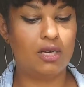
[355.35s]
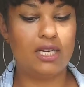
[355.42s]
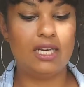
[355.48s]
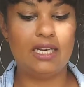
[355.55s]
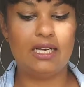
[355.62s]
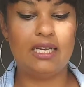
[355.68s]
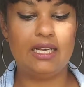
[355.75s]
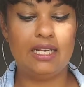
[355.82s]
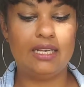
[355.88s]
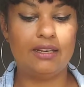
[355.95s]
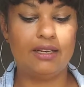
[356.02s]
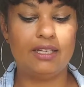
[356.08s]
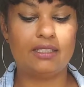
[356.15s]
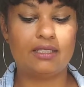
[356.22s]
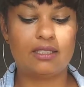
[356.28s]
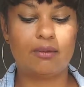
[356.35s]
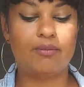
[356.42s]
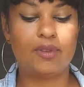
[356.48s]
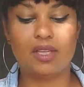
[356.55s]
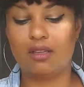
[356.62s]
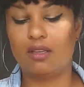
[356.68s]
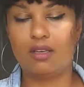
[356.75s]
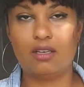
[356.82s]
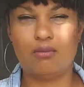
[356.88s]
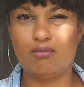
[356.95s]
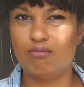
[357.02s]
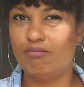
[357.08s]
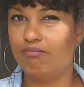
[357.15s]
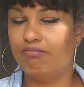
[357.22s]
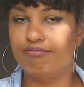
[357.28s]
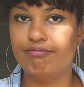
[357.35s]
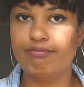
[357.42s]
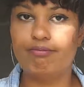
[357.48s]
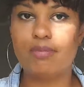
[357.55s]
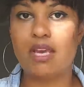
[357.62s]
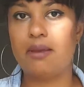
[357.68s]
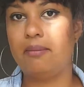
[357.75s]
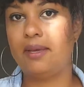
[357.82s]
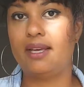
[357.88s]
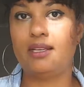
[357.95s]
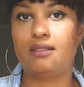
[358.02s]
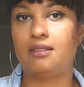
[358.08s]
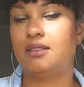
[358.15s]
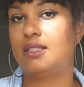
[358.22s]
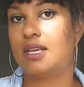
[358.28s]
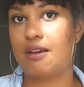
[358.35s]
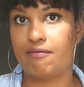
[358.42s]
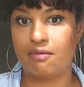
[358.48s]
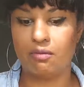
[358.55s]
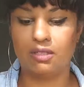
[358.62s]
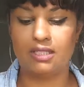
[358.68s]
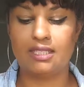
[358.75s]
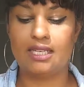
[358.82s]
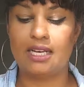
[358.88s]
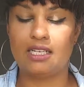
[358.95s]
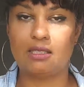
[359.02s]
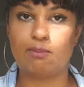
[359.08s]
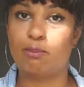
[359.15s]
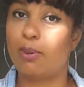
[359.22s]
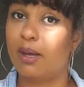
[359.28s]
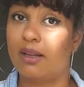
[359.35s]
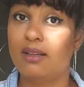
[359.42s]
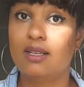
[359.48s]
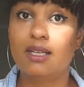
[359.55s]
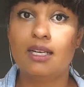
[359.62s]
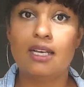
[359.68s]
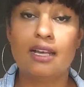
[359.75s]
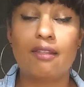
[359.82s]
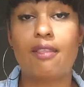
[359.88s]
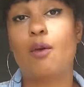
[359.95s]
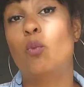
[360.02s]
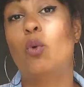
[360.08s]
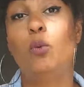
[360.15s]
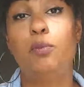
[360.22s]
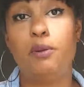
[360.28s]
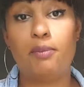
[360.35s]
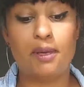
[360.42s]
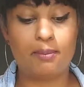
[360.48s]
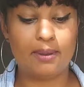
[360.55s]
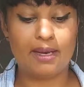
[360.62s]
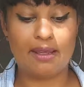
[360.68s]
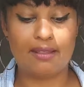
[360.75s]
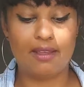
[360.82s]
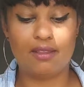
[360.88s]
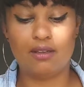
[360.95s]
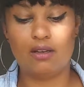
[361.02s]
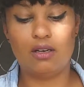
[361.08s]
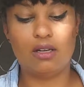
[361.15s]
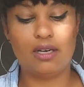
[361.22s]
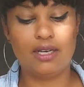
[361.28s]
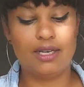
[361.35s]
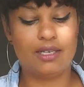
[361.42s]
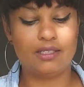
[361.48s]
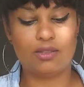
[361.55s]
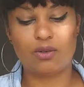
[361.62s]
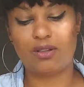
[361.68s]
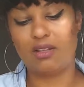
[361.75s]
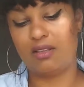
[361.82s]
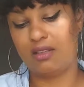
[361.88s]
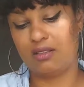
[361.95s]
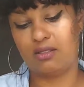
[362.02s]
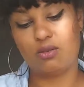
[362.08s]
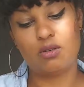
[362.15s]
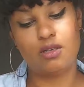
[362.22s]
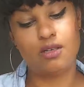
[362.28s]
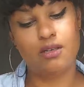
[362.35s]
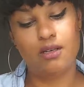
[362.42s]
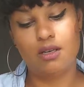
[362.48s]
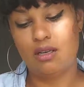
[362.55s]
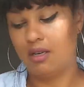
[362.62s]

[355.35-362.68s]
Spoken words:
in here, is something that maybe isn't to everyone's taste, but there will be people out there that will like it. So I think that's quite